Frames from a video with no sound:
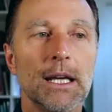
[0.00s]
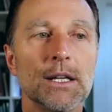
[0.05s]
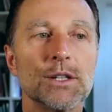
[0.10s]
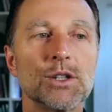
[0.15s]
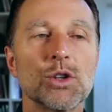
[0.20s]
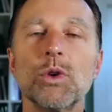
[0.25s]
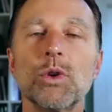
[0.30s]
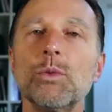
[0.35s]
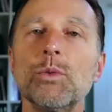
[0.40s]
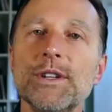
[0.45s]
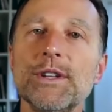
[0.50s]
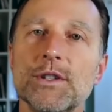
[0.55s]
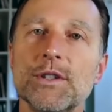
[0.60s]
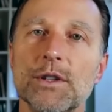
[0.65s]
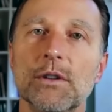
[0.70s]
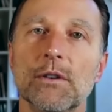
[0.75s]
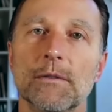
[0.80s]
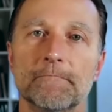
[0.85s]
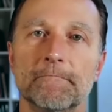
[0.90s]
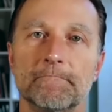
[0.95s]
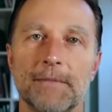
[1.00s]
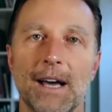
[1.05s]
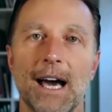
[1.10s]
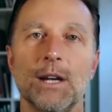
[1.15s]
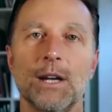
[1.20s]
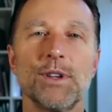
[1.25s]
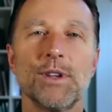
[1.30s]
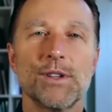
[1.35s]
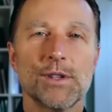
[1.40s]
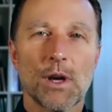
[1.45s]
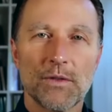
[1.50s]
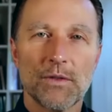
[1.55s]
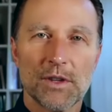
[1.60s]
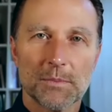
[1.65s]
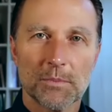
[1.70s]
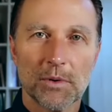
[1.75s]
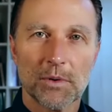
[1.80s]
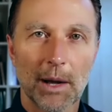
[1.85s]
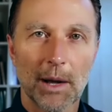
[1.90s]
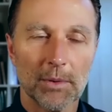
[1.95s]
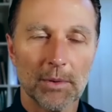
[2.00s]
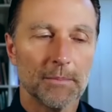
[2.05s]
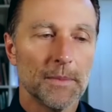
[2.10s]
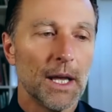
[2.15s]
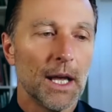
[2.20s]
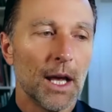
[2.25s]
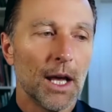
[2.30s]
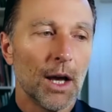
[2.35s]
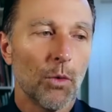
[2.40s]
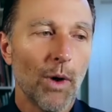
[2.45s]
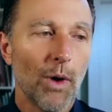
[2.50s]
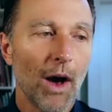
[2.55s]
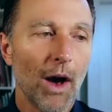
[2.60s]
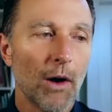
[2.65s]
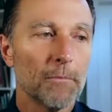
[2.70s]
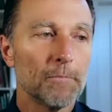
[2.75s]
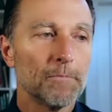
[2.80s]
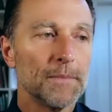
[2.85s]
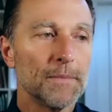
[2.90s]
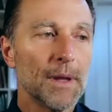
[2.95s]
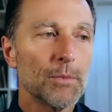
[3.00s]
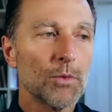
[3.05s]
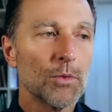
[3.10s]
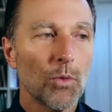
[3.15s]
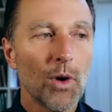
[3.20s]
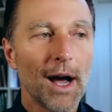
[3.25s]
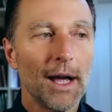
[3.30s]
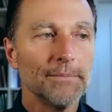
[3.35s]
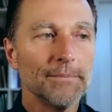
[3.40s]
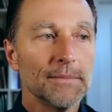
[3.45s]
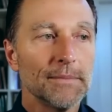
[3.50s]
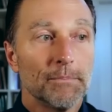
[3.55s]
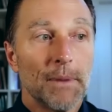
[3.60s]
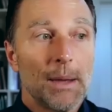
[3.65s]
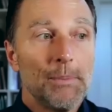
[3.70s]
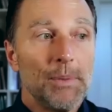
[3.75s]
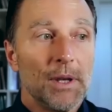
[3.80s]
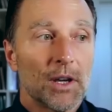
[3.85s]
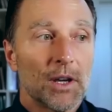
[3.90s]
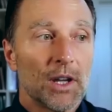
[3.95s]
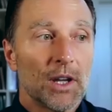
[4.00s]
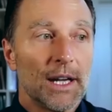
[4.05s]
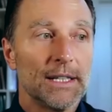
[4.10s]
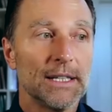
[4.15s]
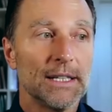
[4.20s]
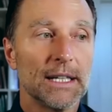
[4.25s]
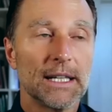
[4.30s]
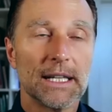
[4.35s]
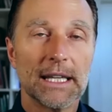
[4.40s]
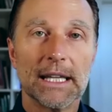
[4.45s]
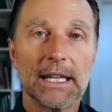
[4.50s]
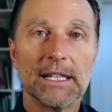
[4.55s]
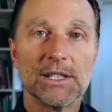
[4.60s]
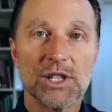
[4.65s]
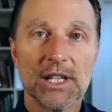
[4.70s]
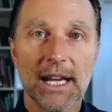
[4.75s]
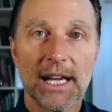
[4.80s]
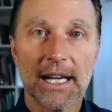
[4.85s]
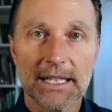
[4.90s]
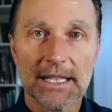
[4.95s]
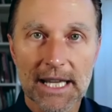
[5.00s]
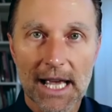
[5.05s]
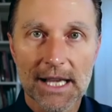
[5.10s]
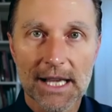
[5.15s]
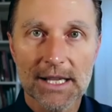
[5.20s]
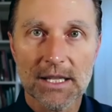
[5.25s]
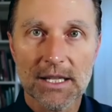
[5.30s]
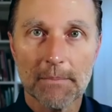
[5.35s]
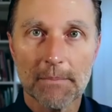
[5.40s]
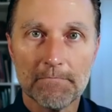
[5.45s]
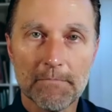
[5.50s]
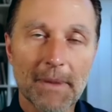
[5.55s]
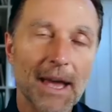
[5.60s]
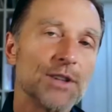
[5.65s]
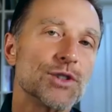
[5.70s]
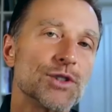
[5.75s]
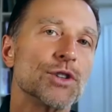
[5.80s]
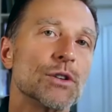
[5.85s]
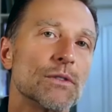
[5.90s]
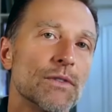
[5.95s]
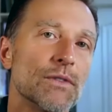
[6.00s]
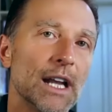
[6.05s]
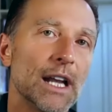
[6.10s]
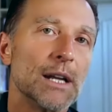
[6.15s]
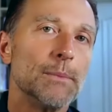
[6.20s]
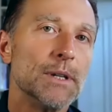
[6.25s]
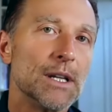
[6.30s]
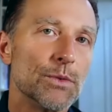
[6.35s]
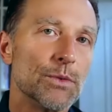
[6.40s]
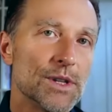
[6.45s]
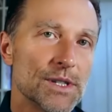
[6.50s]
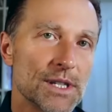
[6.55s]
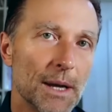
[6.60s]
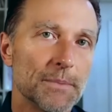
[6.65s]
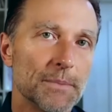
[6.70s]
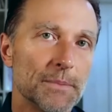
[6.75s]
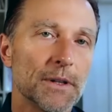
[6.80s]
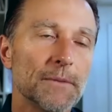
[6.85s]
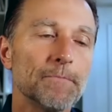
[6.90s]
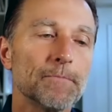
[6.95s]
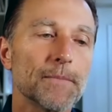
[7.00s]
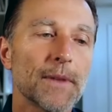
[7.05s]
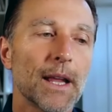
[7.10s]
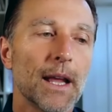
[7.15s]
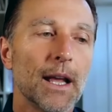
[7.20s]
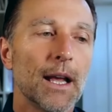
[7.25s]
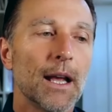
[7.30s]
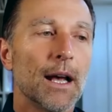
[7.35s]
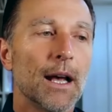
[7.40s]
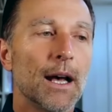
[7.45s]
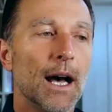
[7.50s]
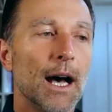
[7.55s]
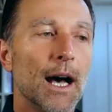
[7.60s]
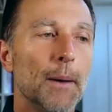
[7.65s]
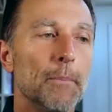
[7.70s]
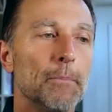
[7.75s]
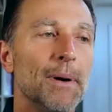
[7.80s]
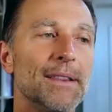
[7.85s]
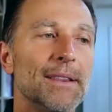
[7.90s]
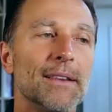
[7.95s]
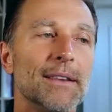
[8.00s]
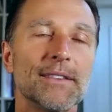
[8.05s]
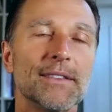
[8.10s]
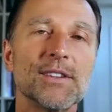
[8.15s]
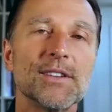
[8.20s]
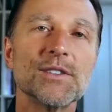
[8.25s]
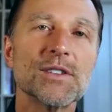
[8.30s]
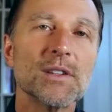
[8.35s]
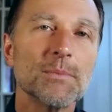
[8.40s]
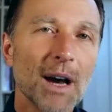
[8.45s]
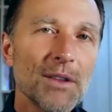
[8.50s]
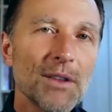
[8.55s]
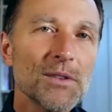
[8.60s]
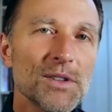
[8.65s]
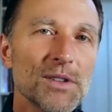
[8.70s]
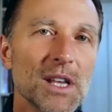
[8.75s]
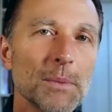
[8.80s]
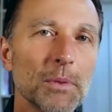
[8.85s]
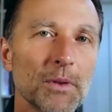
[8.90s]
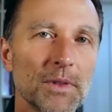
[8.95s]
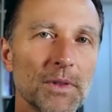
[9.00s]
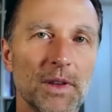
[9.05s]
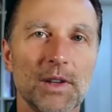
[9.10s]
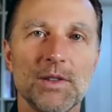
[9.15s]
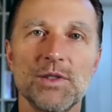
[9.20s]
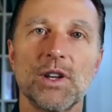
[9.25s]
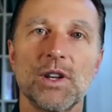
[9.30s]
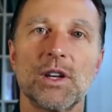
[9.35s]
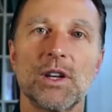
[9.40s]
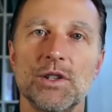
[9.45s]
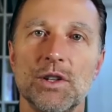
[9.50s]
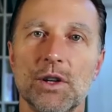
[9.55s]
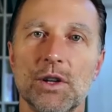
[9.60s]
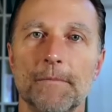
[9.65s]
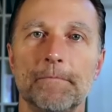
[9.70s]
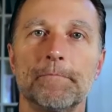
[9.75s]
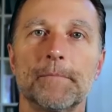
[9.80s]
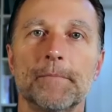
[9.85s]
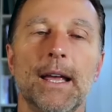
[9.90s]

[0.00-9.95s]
So what do we do? How do we solve this problem? Well, number one, it might be a good idea to get a genetic test to measure your vitamin D receptor. Um, but there's some other simple things you can do.